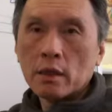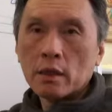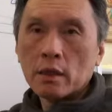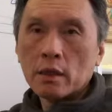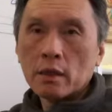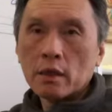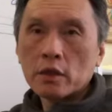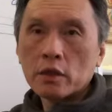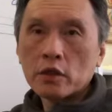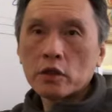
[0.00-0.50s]

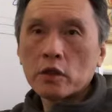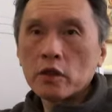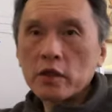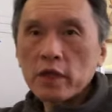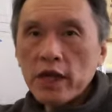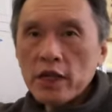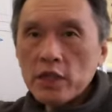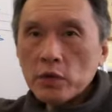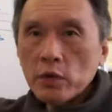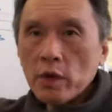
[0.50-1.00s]
So
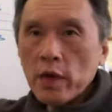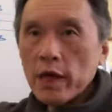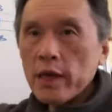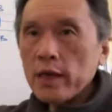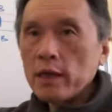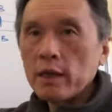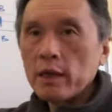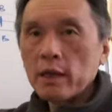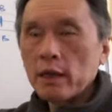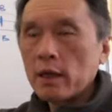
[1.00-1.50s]
that's why,
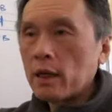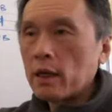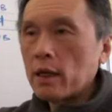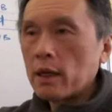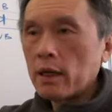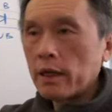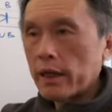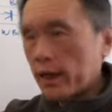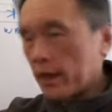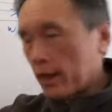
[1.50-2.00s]

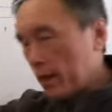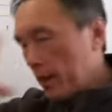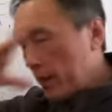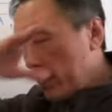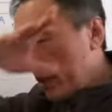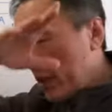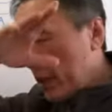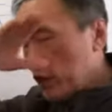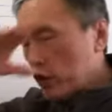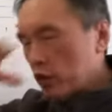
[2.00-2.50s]
like I
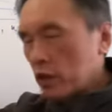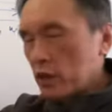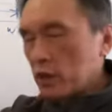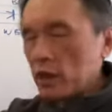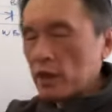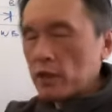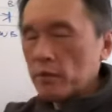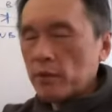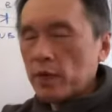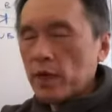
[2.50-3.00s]
mentioned
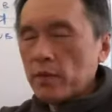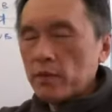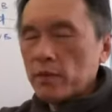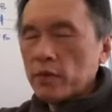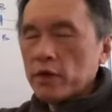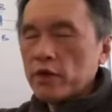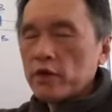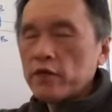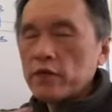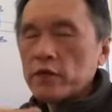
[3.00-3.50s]
in my
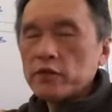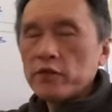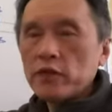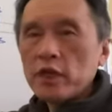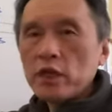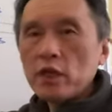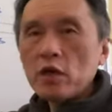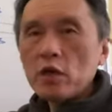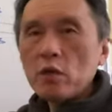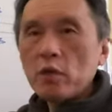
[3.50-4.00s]
previous
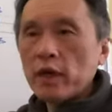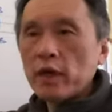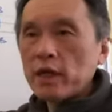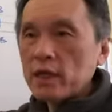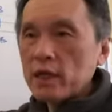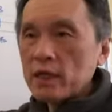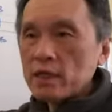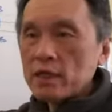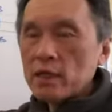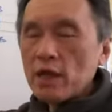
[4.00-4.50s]
video, when
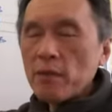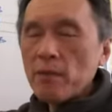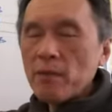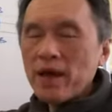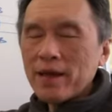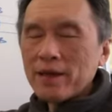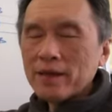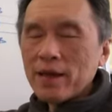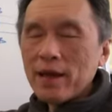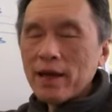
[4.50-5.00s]
I say
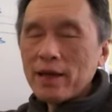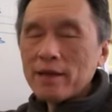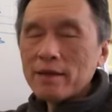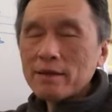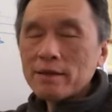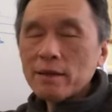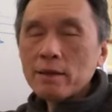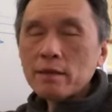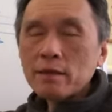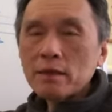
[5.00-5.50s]
Mike
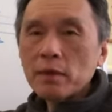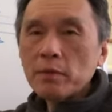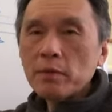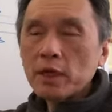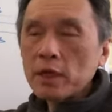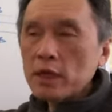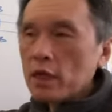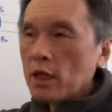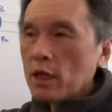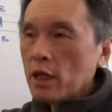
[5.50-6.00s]
Tyson,
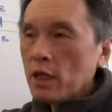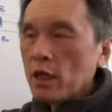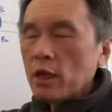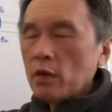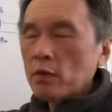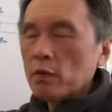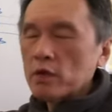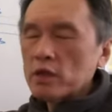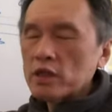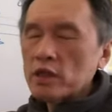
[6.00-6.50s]
somebody
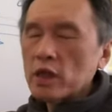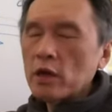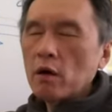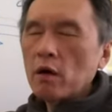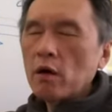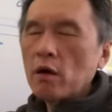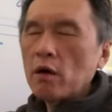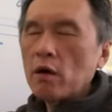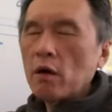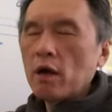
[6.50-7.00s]
will say,
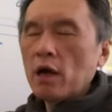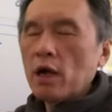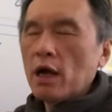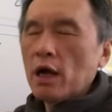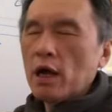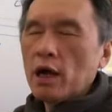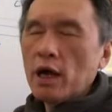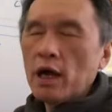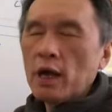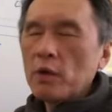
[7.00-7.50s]

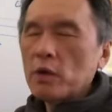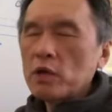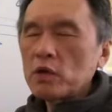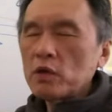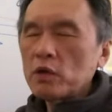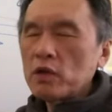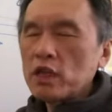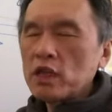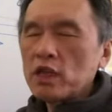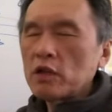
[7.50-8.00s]
I want
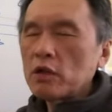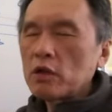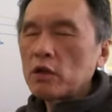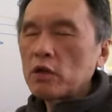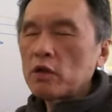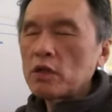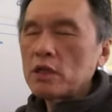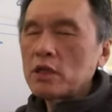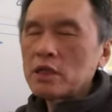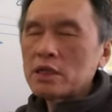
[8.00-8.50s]
to
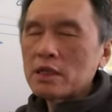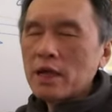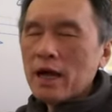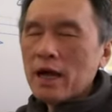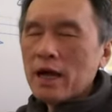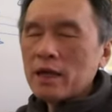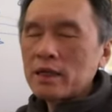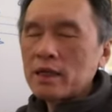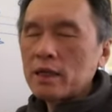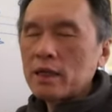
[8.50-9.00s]
include this
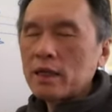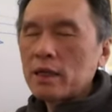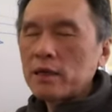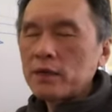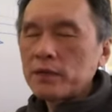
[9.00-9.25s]
other